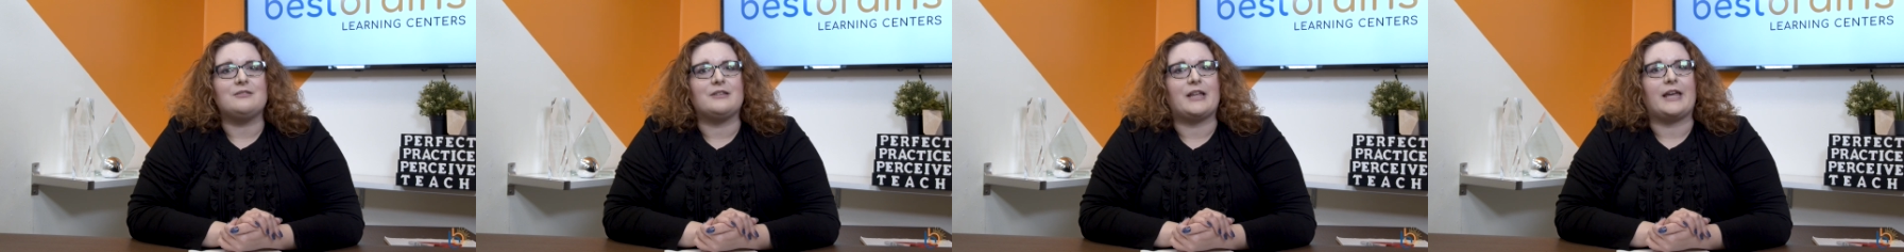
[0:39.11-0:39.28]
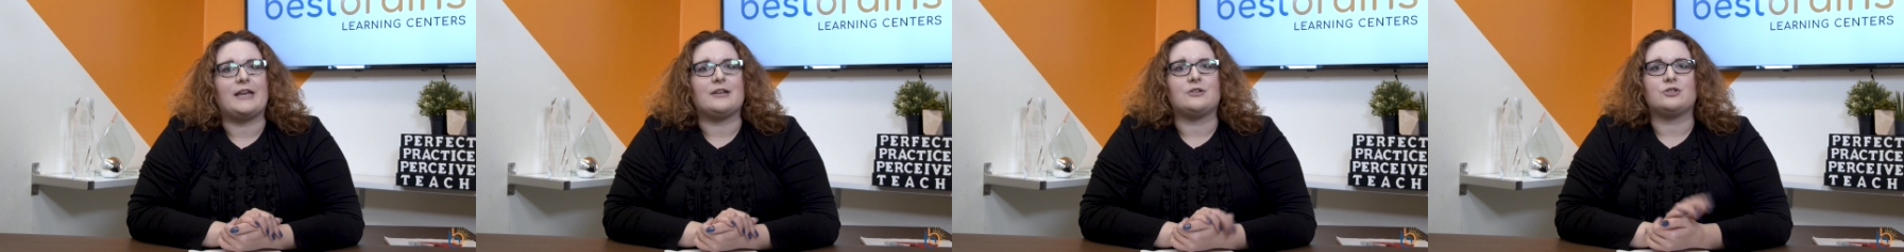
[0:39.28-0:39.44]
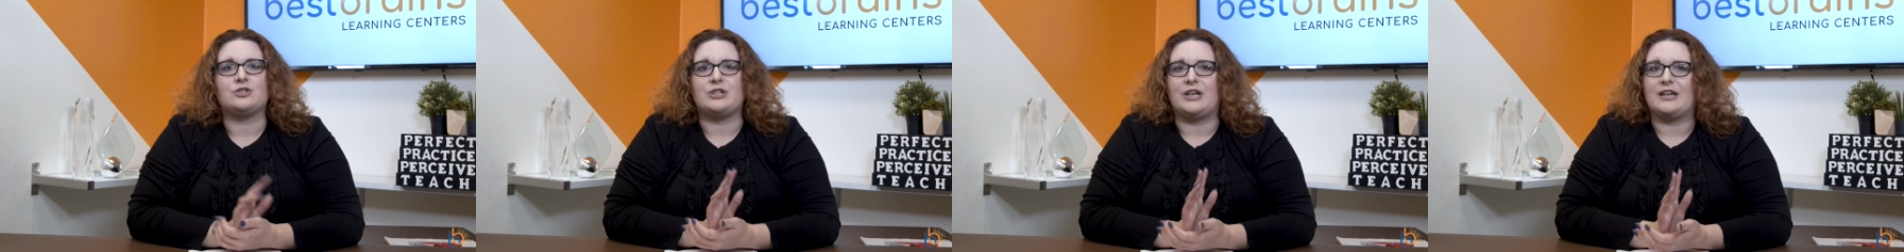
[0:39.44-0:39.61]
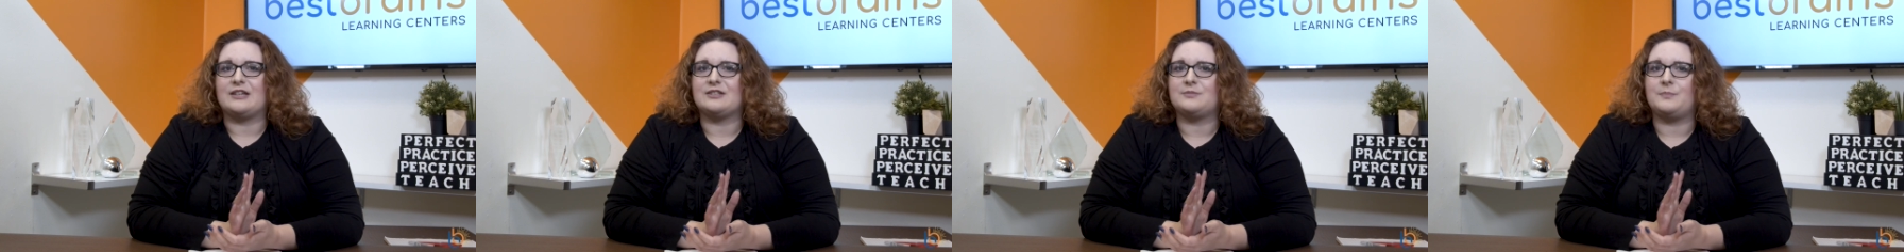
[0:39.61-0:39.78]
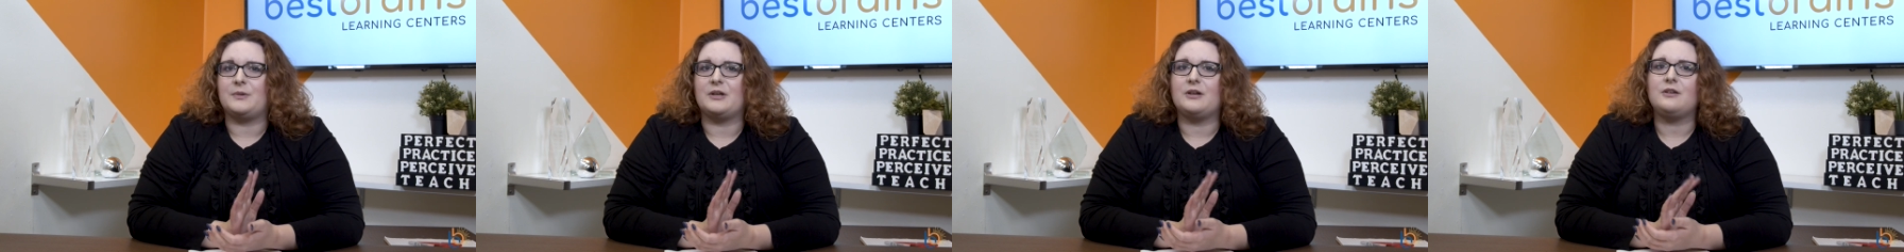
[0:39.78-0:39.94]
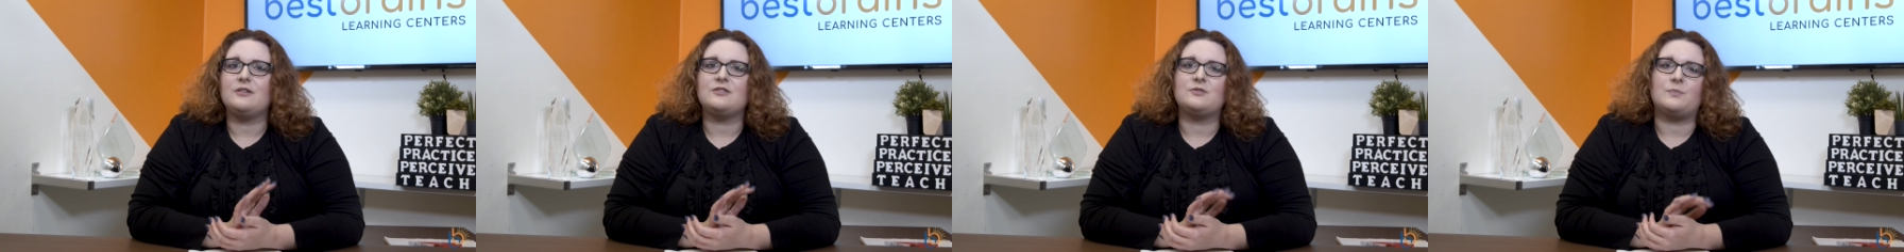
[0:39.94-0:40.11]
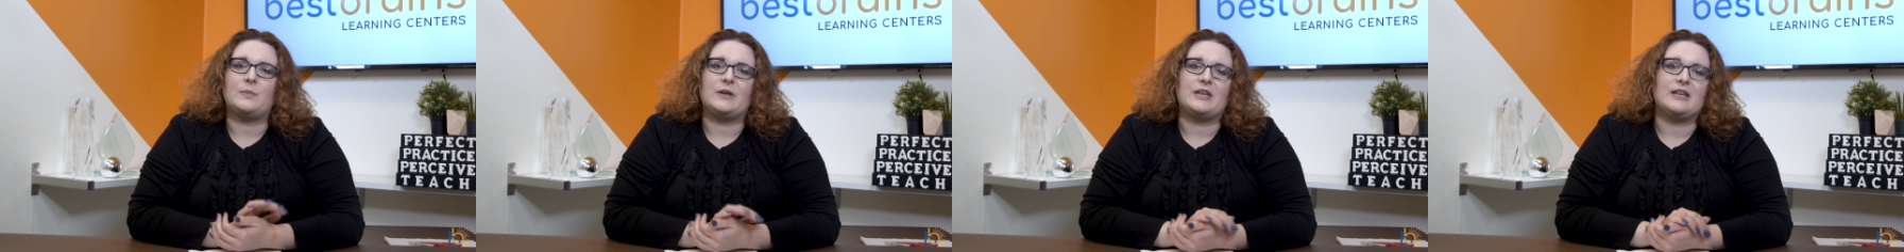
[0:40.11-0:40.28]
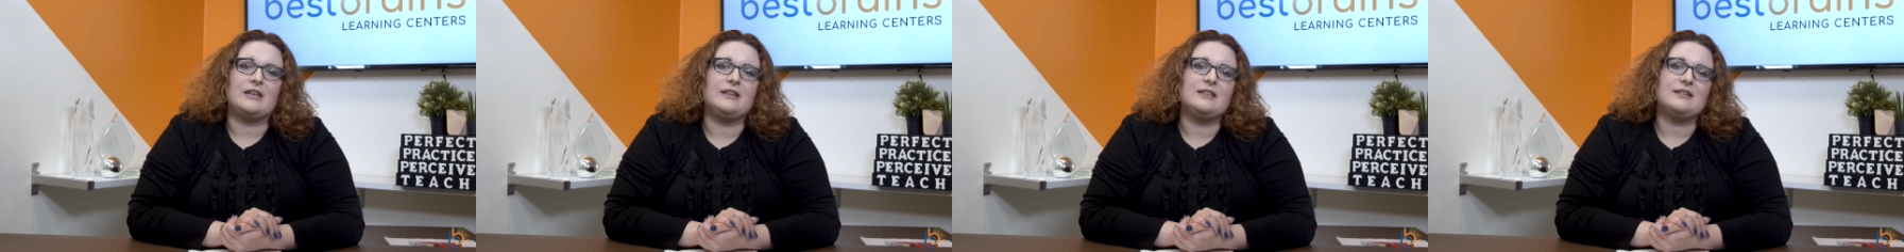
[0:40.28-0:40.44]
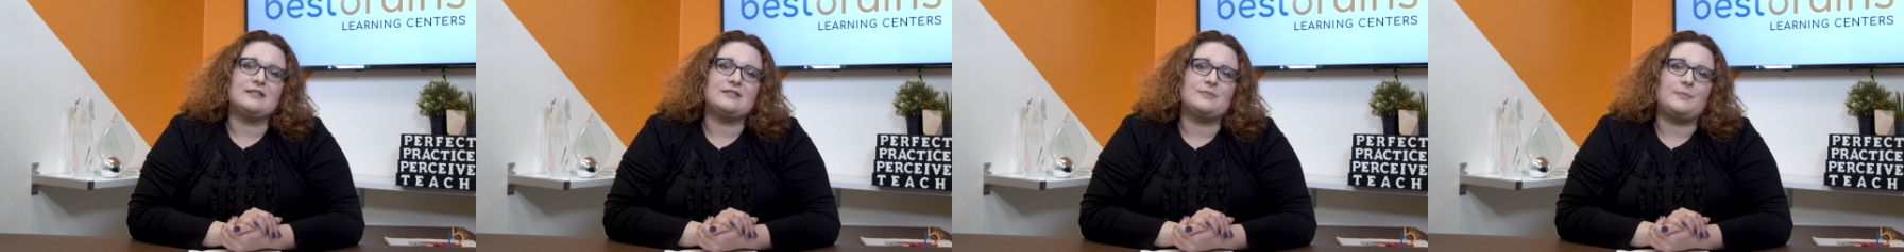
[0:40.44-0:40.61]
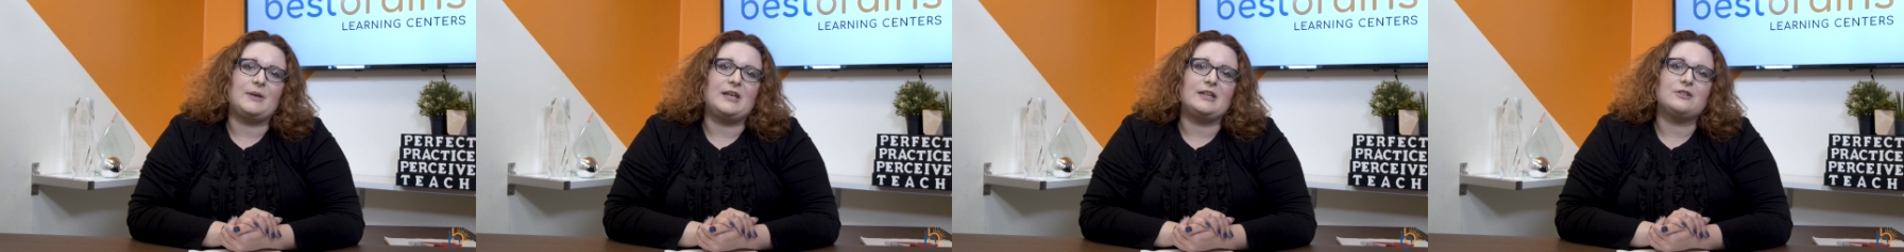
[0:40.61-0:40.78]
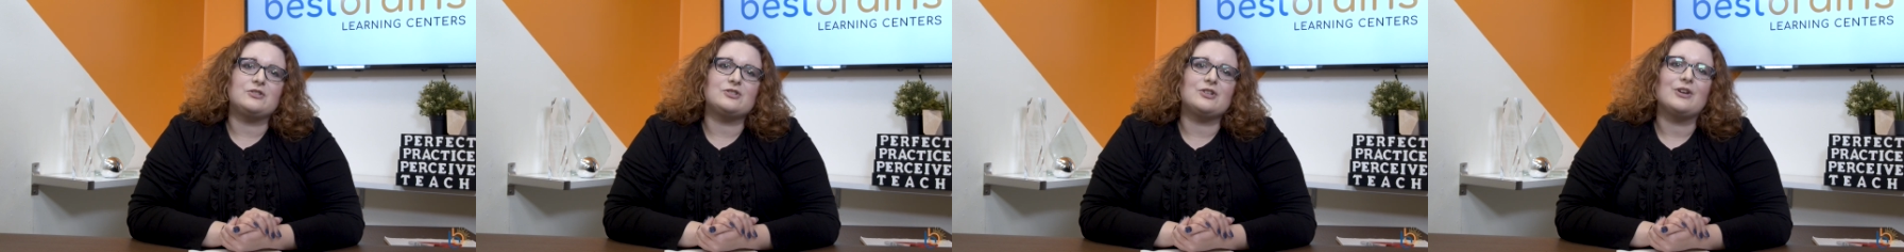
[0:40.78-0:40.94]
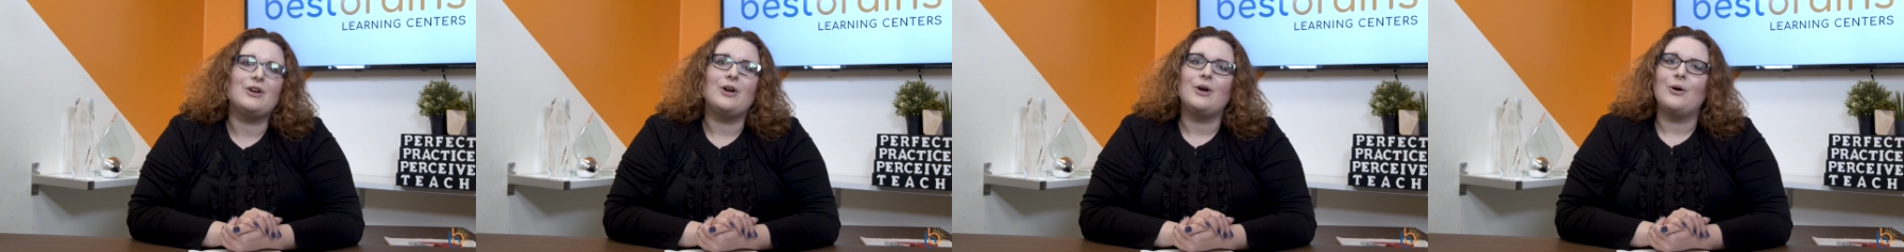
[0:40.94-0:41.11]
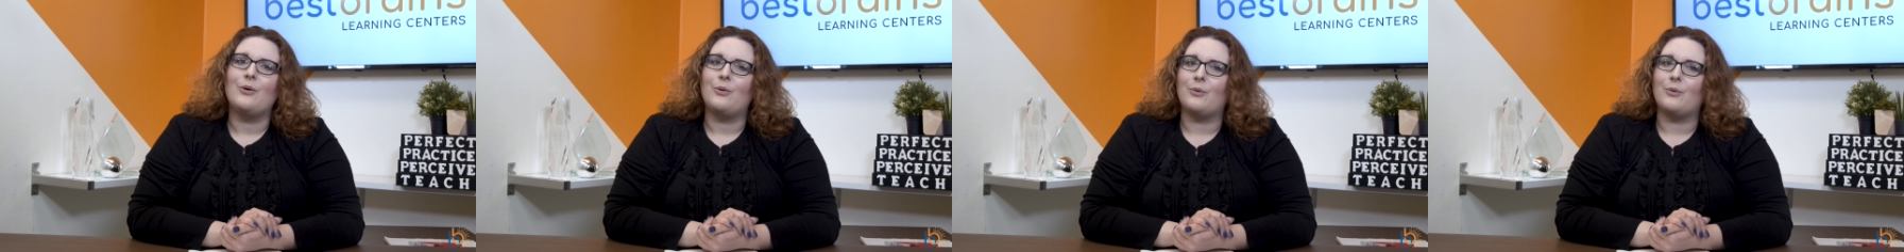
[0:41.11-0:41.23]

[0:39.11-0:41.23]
like Shakespeare Speaking the Speech